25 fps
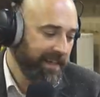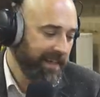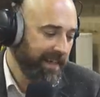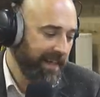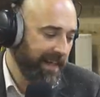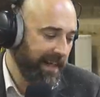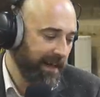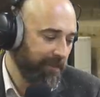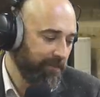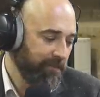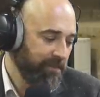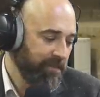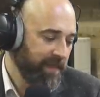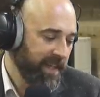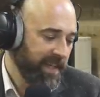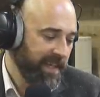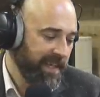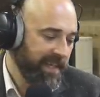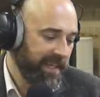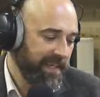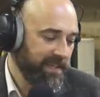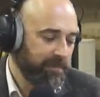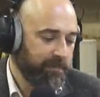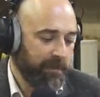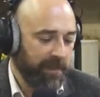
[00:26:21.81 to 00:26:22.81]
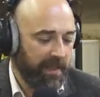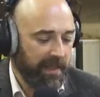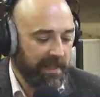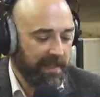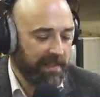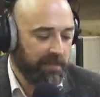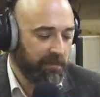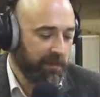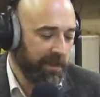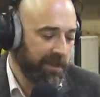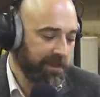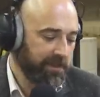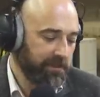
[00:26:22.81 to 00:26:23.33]
um, he's be,
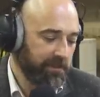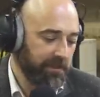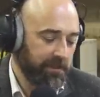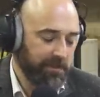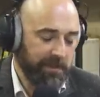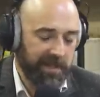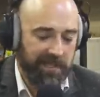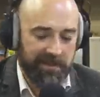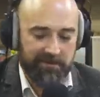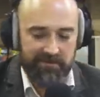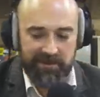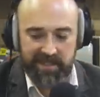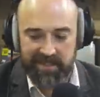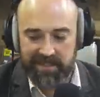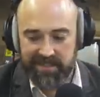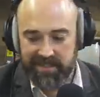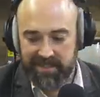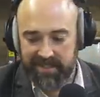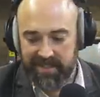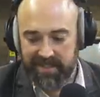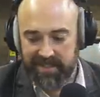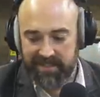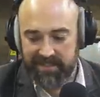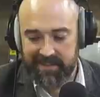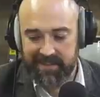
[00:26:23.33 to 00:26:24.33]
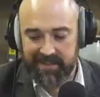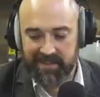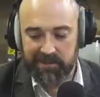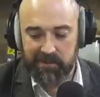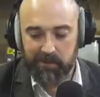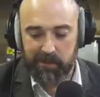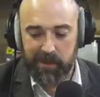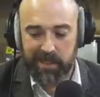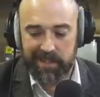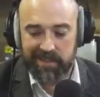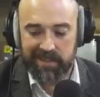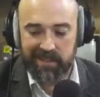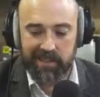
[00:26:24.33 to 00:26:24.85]
he's worked with me in recent years to do
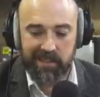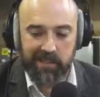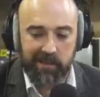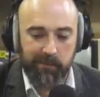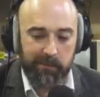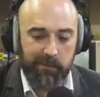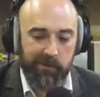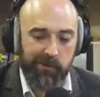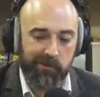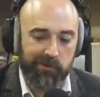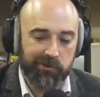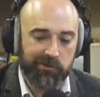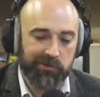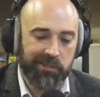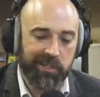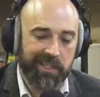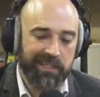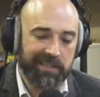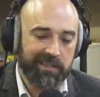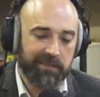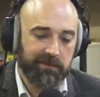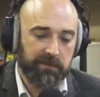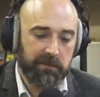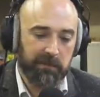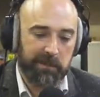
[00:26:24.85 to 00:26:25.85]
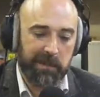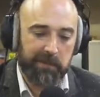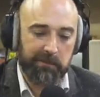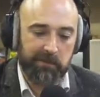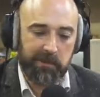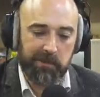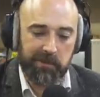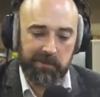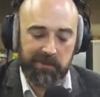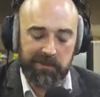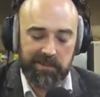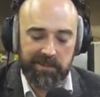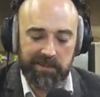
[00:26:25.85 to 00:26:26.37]
pixel art portraits for my
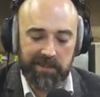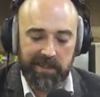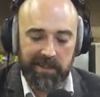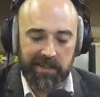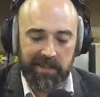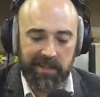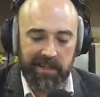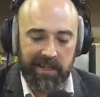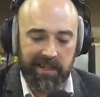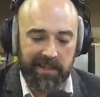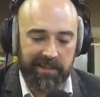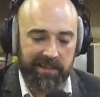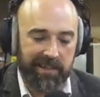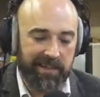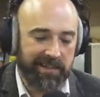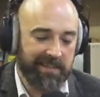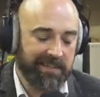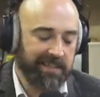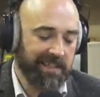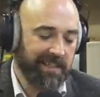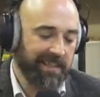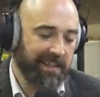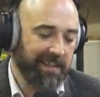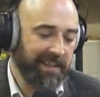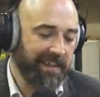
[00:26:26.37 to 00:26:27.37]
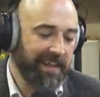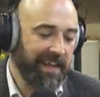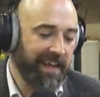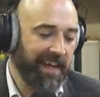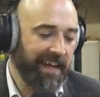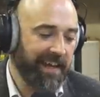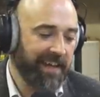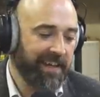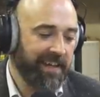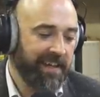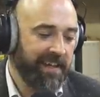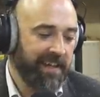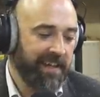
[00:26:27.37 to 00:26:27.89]
books and, and things like that.